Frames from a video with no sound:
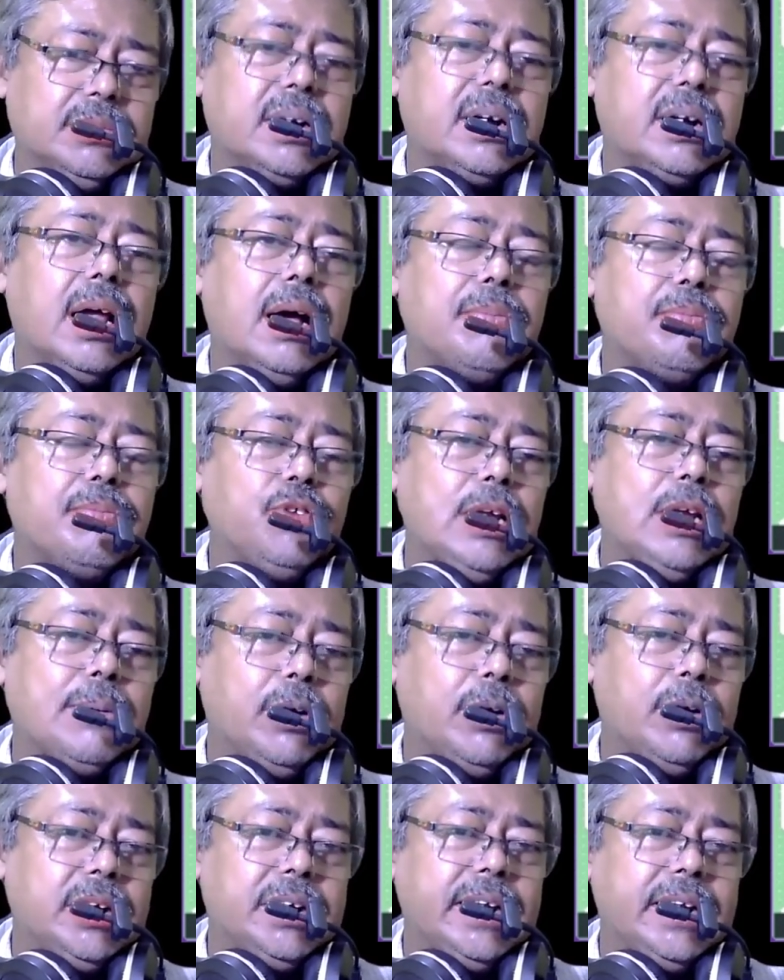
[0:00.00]
graph we have
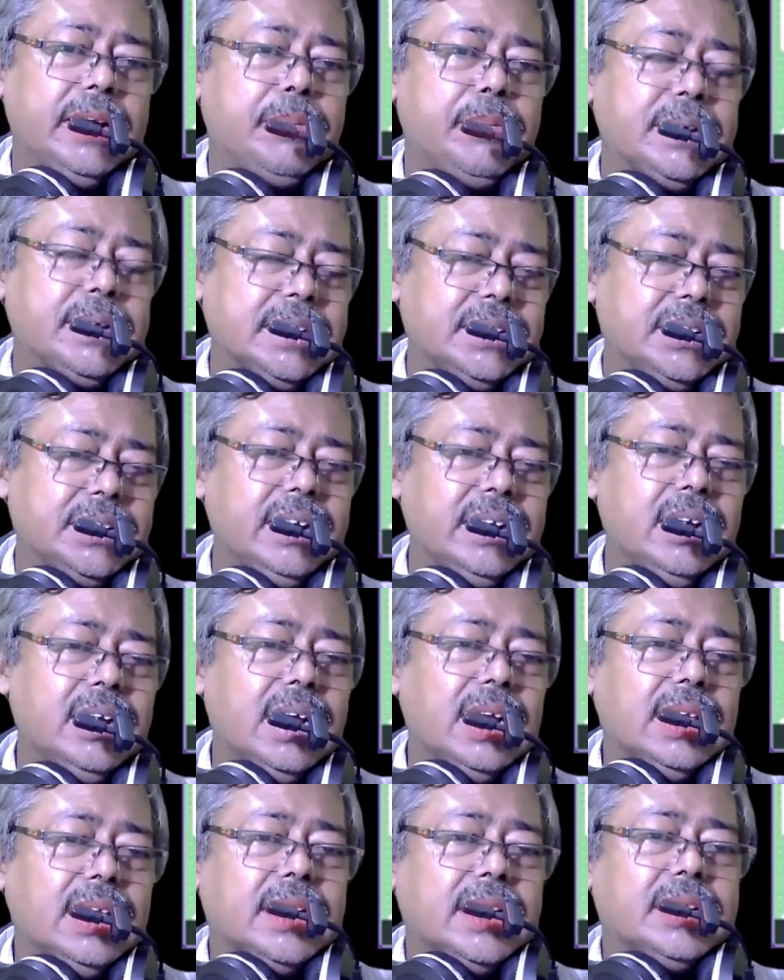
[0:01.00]
already representing,
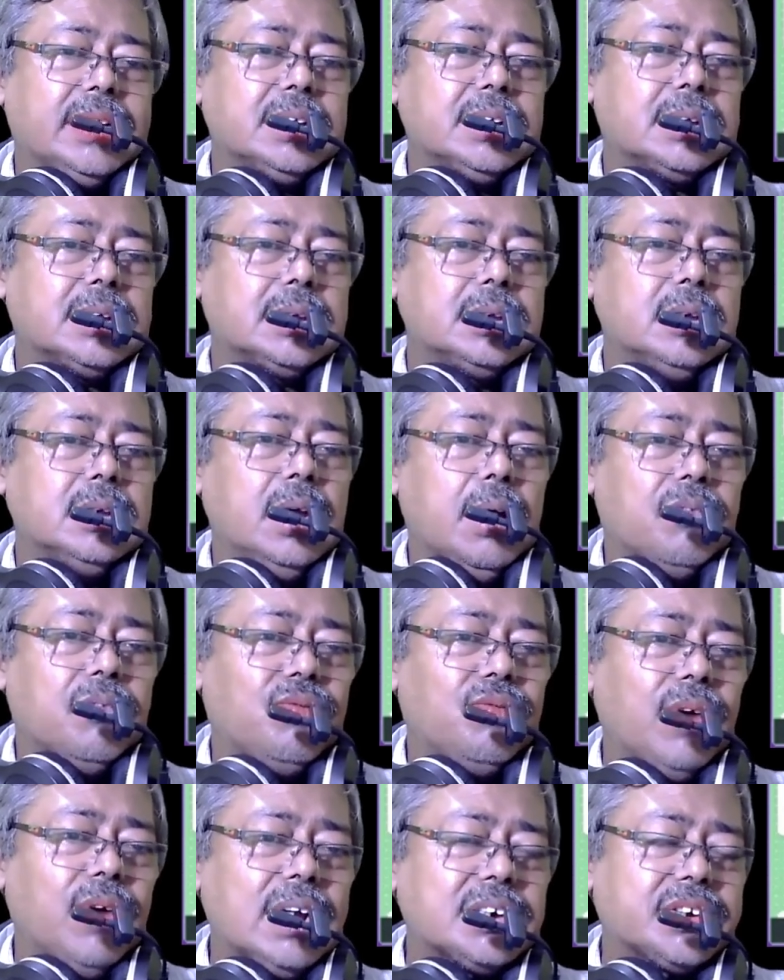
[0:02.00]
that is
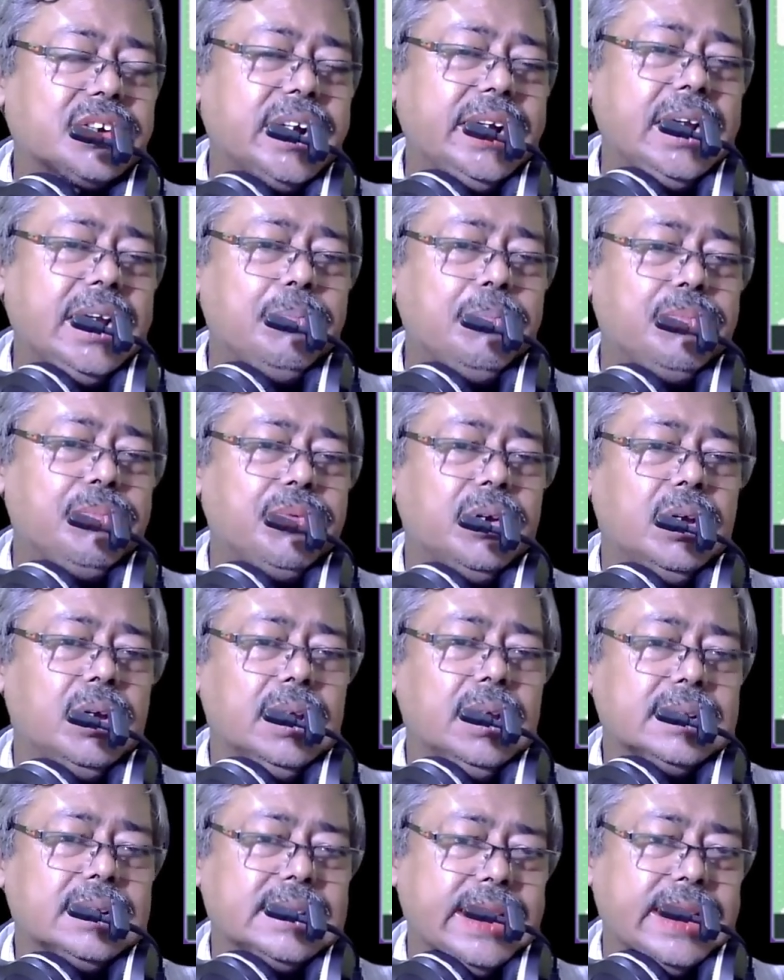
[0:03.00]
first NF,
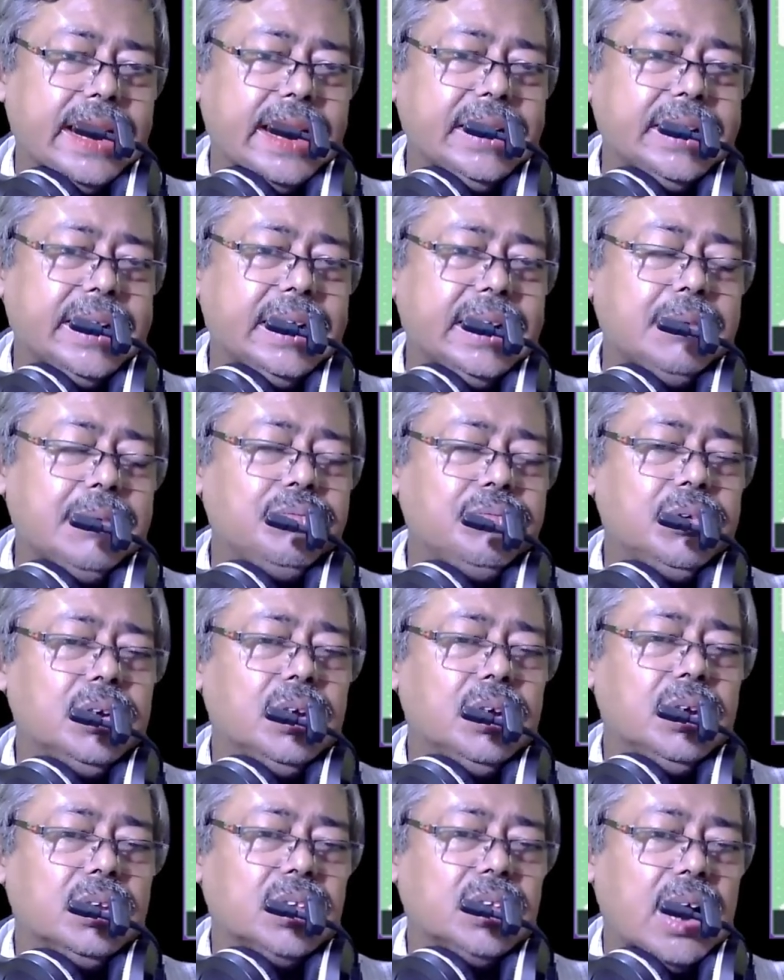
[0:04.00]
second NF,
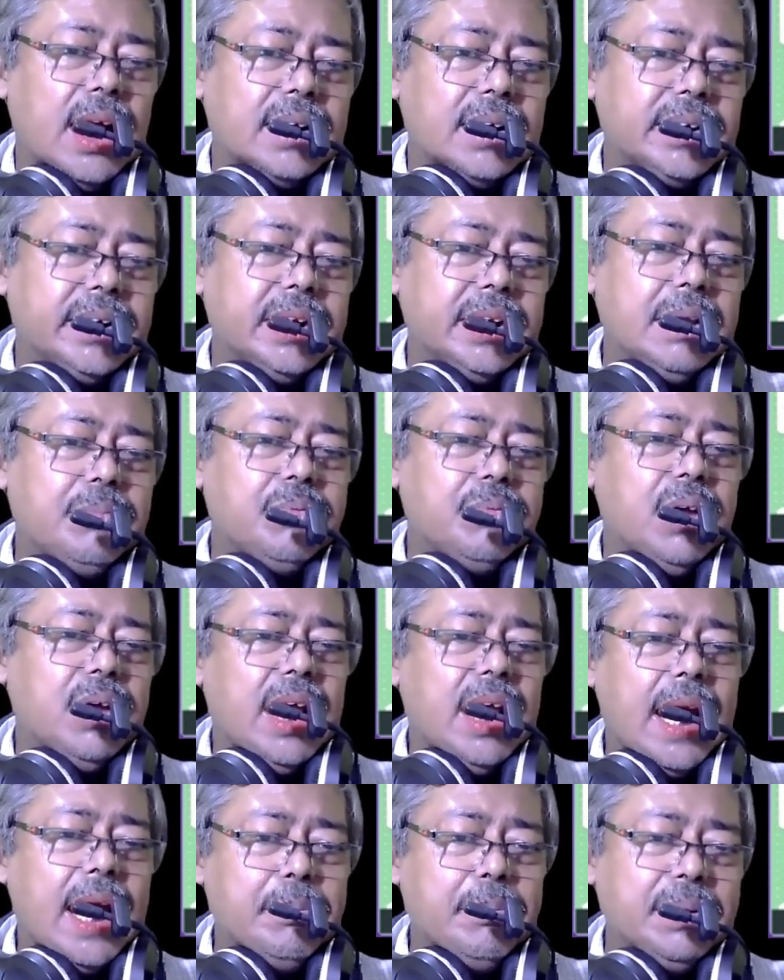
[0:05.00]
third NF,
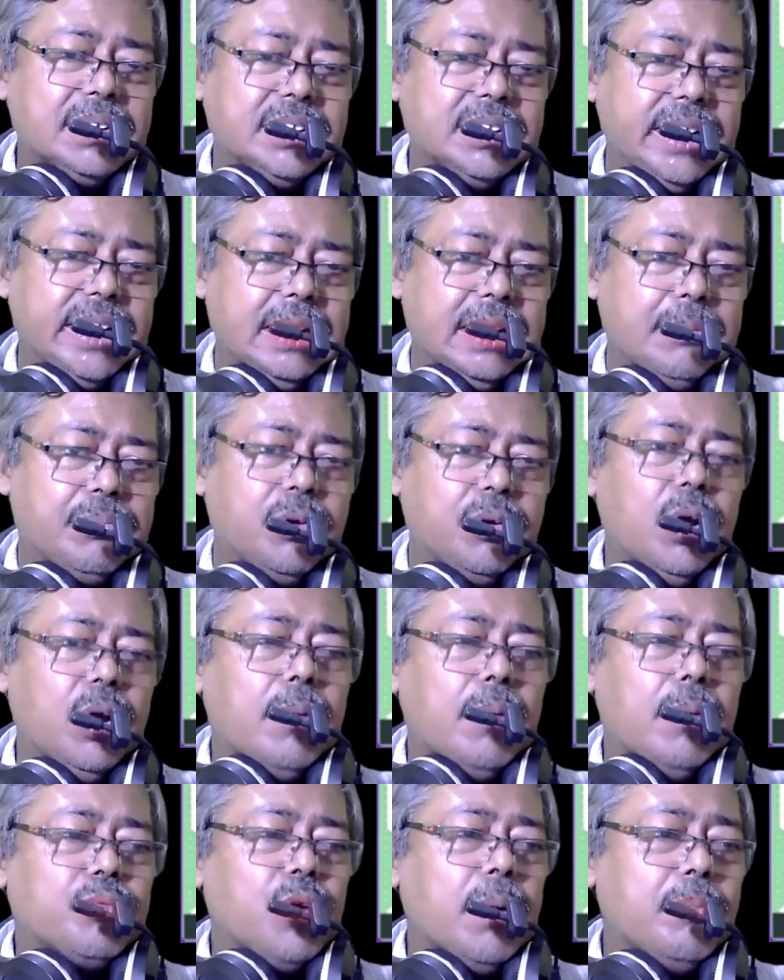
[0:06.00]
and BCNF.
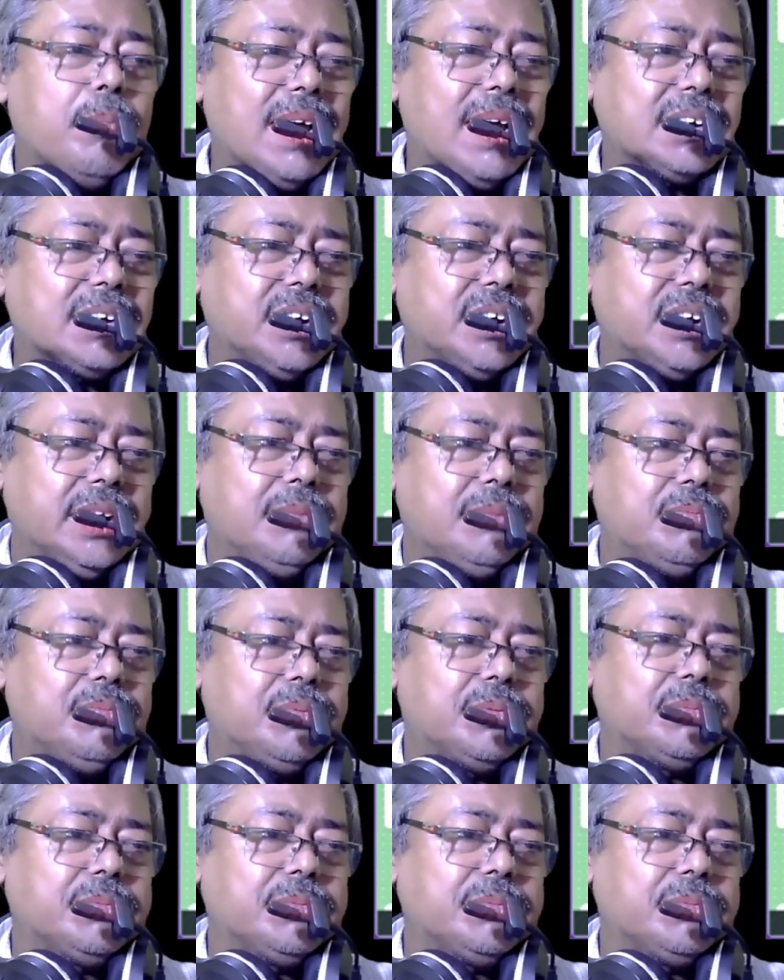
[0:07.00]
From first NF